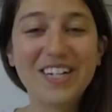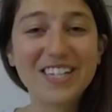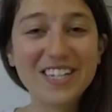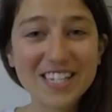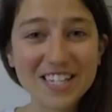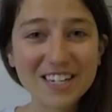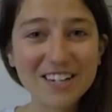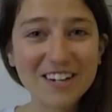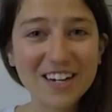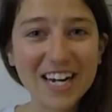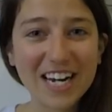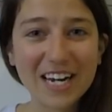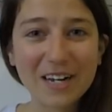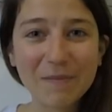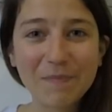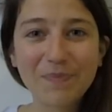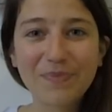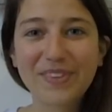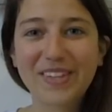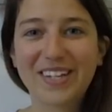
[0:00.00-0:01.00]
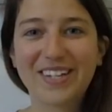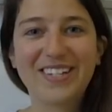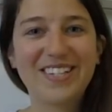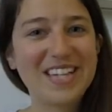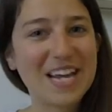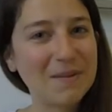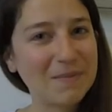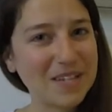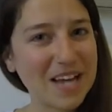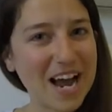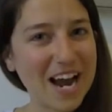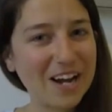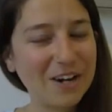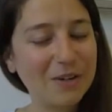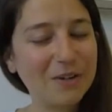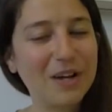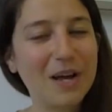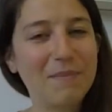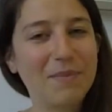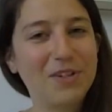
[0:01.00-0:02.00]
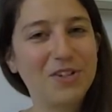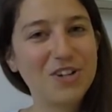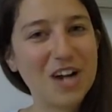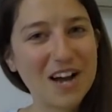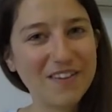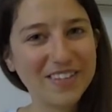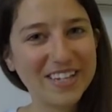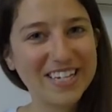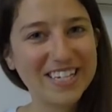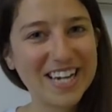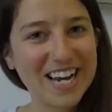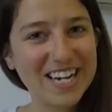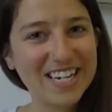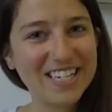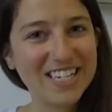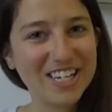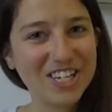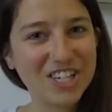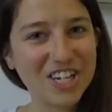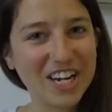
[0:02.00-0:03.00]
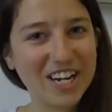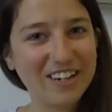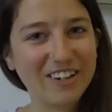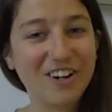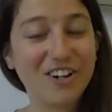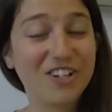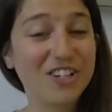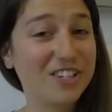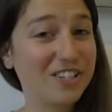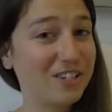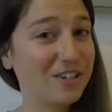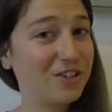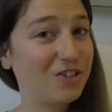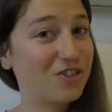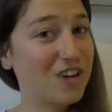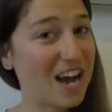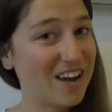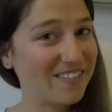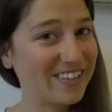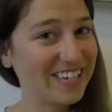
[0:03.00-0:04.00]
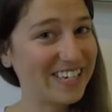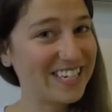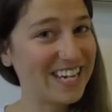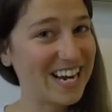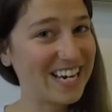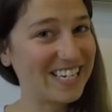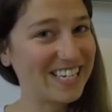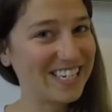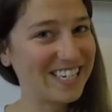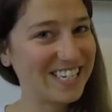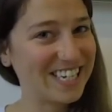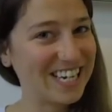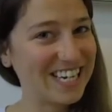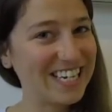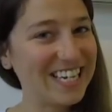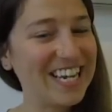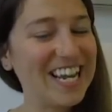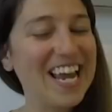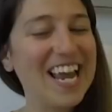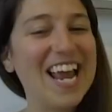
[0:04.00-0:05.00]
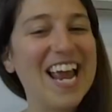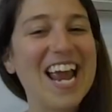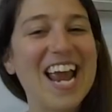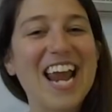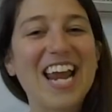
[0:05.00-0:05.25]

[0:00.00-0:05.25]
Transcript: So on Instagram, same title, I'm the Traveling Dietitian, or just Traveling Dietitian.